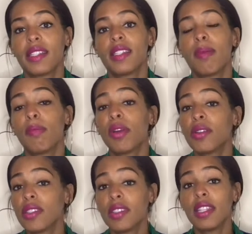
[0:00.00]
something
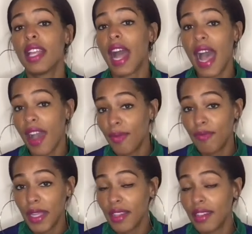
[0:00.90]
personally that I've
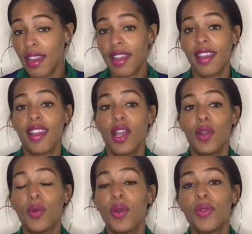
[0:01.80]
been
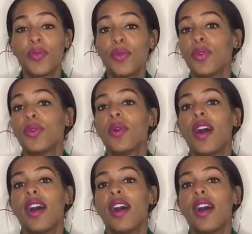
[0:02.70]
going through